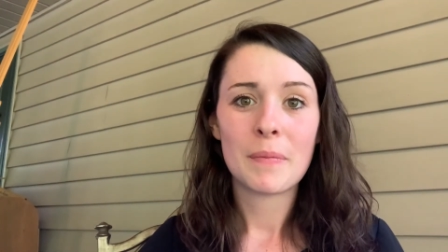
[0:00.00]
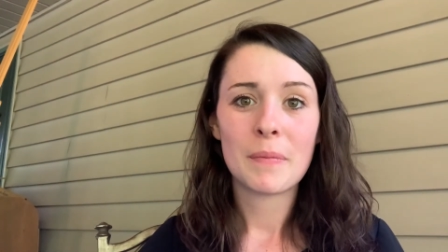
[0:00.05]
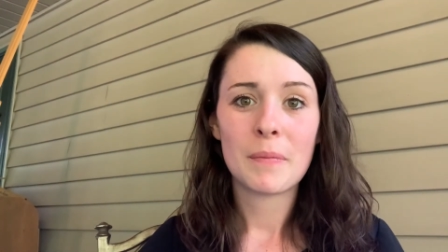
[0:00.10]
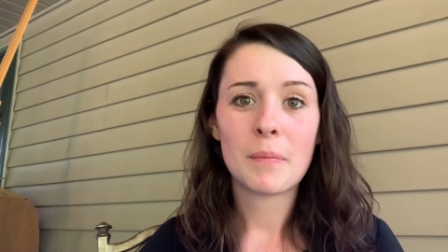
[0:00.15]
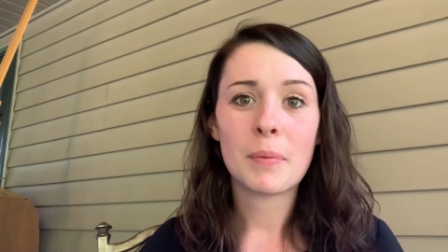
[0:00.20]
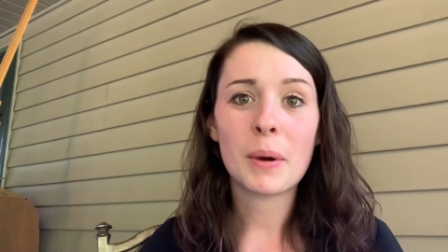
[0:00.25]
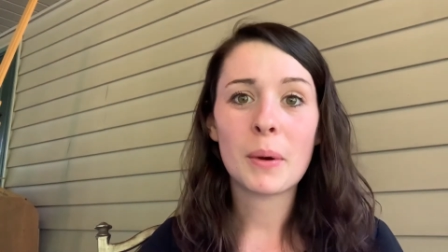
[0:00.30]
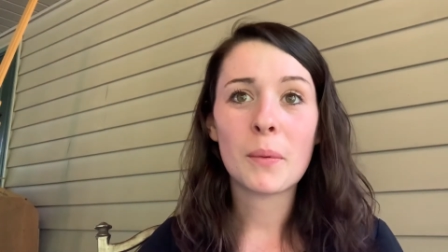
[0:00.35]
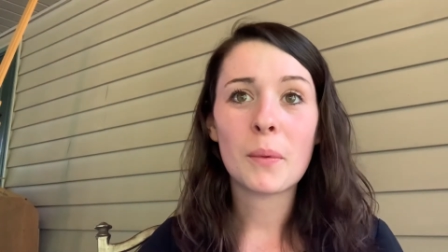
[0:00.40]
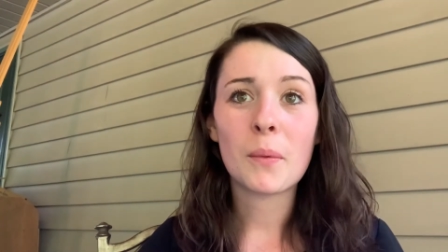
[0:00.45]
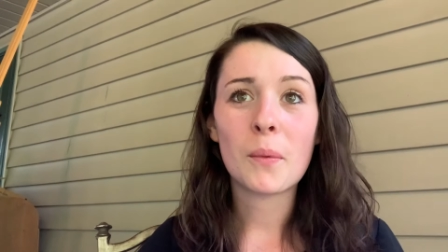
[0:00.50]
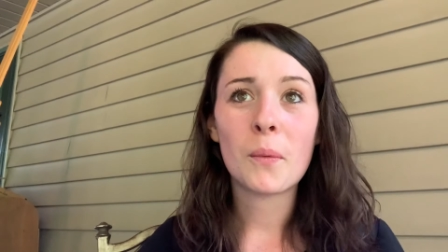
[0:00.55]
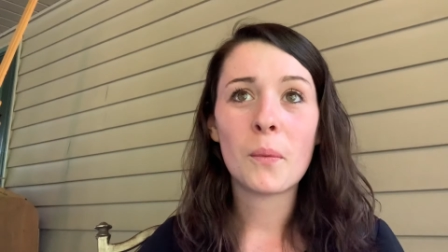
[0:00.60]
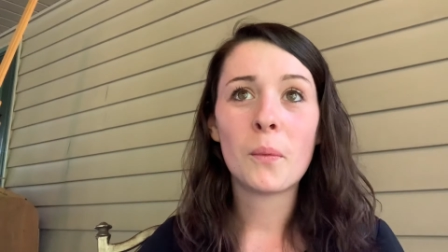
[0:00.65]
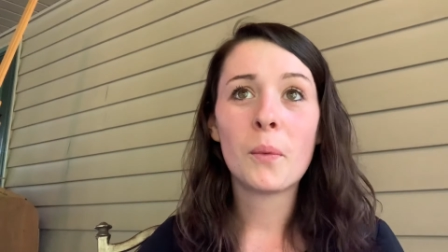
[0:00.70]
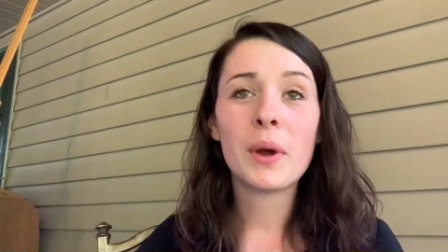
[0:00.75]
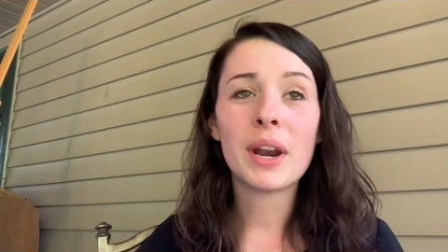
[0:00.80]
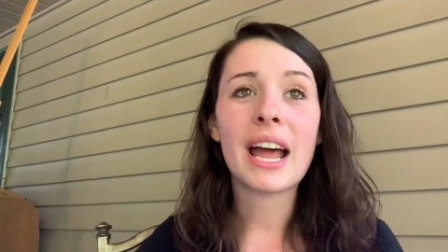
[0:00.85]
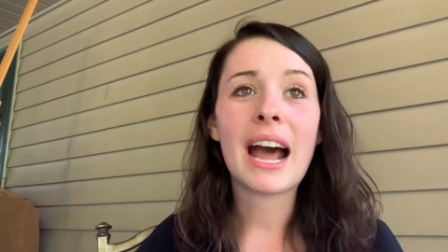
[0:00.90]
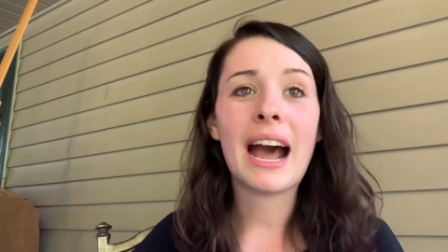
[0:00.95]
But
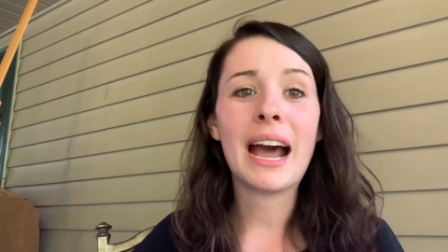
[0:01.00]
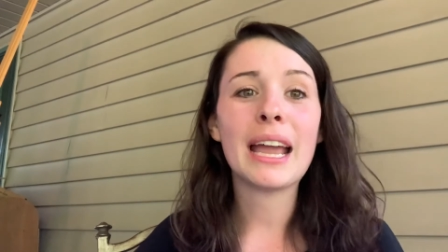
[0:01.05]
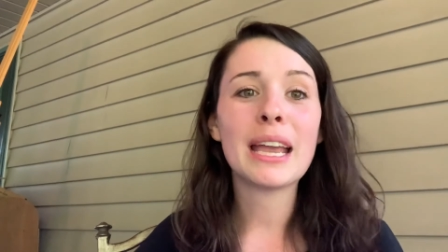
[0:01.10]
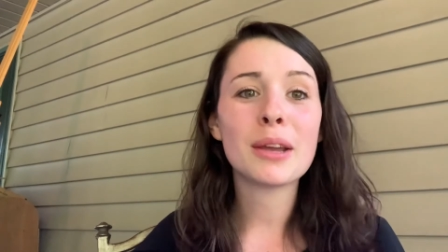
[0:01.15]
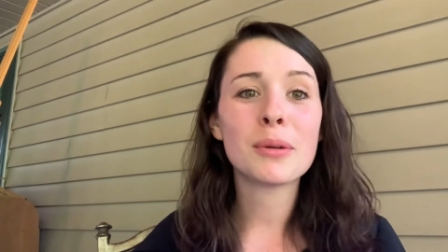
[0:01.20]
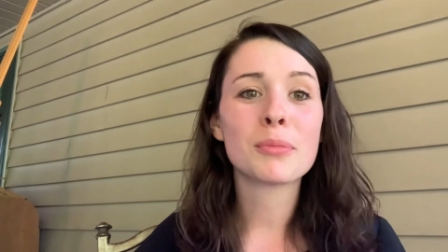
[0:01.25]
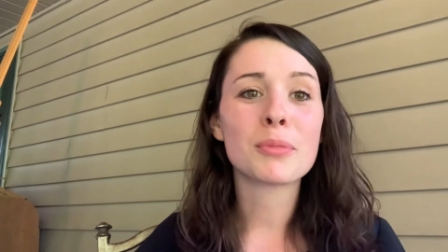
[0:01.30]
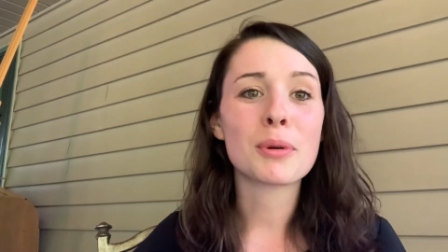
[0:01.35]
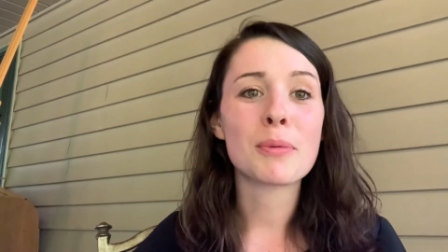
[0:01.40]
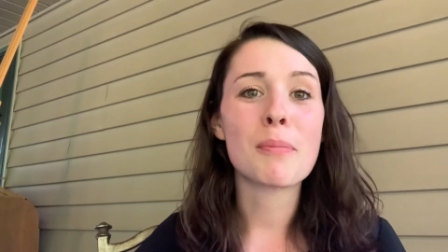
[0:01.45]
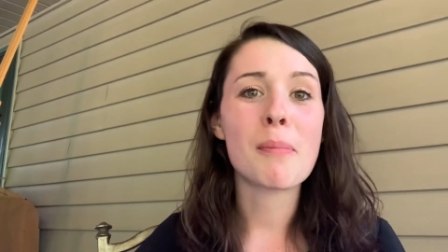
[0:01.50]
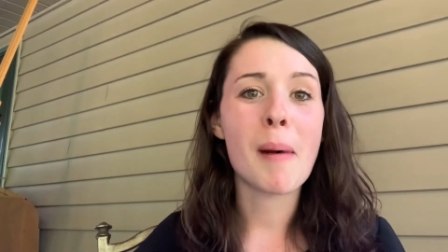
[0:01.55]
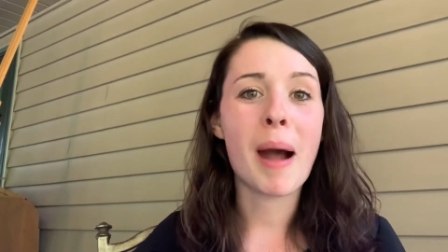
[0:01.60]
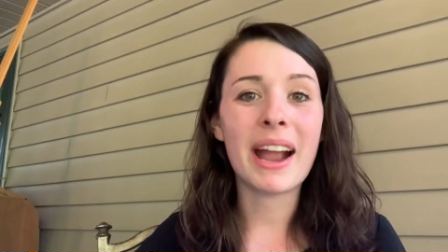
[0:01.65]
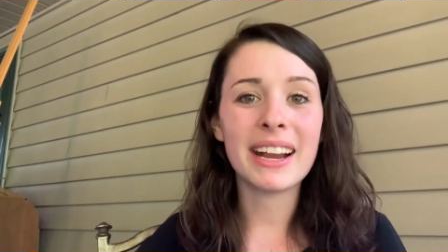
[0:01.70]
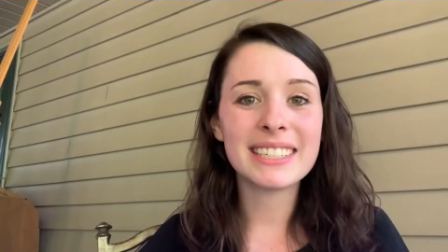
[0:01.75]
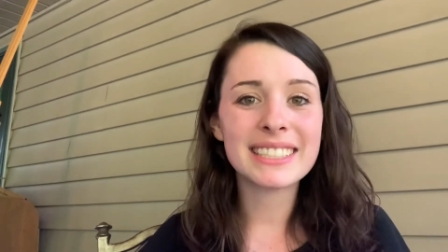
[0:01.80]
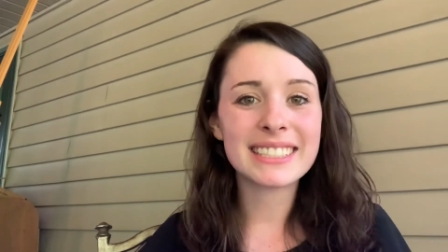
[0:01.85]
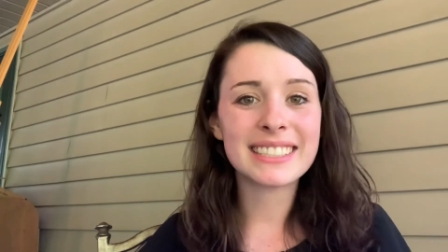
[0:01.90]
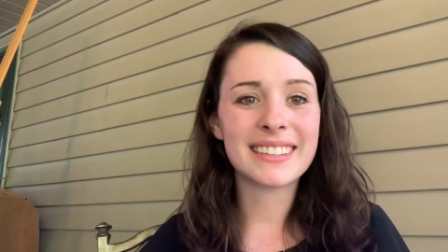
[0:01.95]
when I am
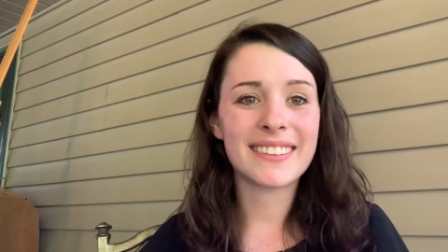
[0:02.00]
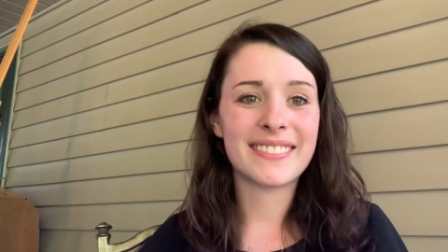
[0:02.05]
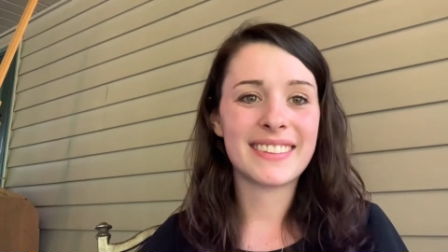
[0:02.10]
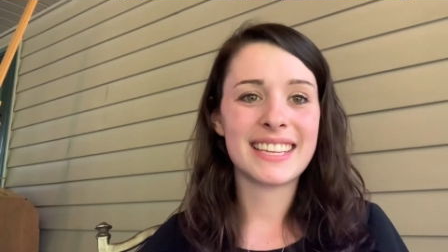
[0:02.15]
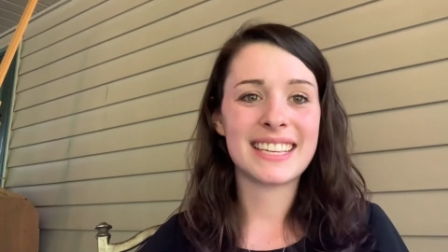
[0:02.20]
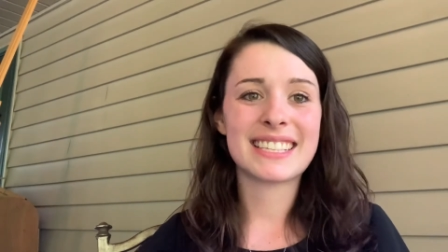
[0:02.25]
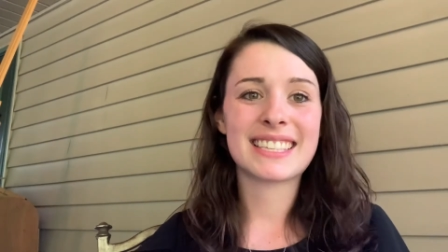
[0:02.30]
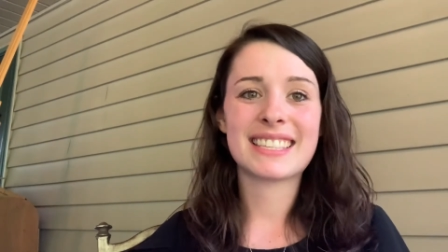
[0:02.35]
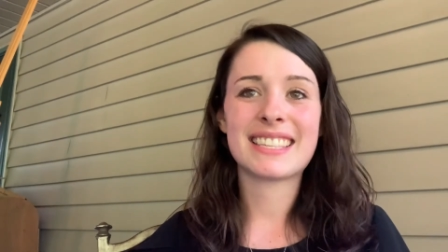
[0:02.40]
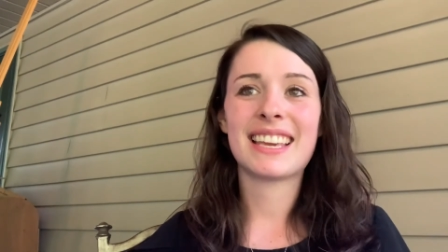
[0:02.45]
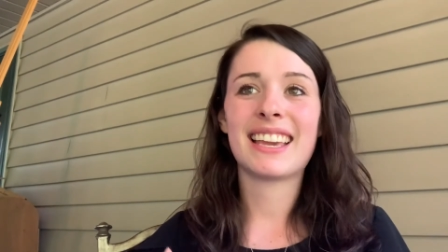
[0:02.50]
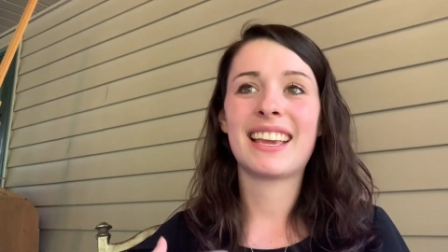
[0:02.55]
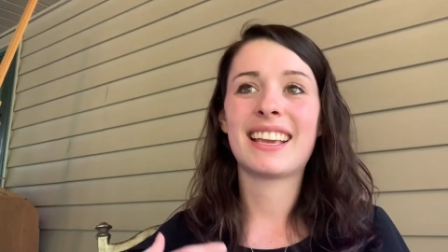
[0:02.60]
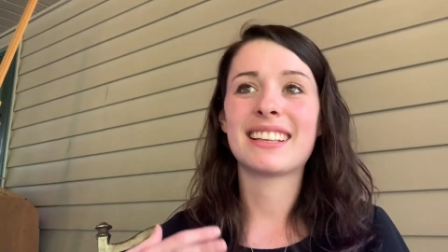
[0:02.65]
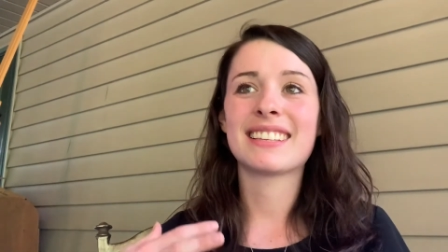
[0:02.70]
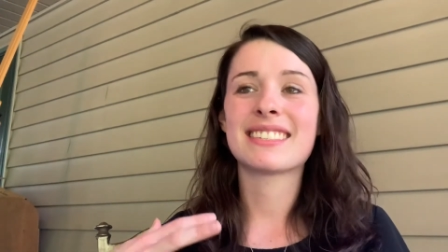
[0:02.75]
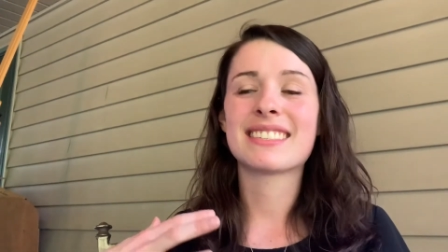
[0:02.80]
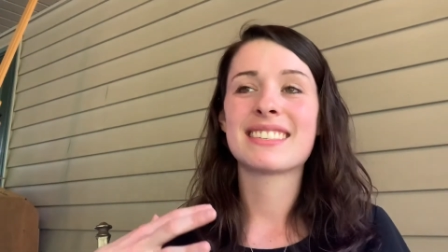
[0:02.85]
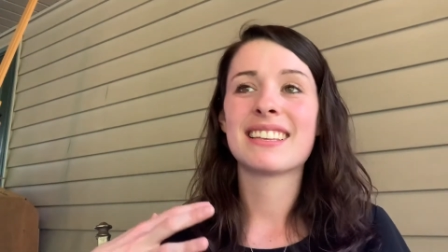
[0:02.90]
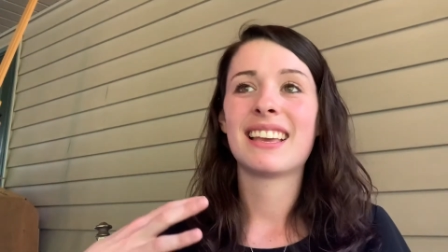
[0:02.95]
reminded of these things